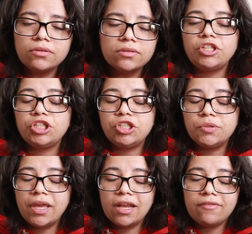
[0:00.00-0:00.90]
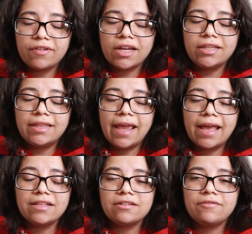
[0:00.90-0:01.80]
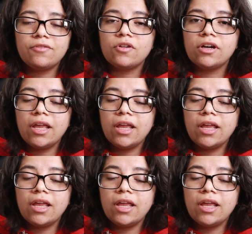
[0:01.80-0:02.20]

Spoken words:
which you can find the answer for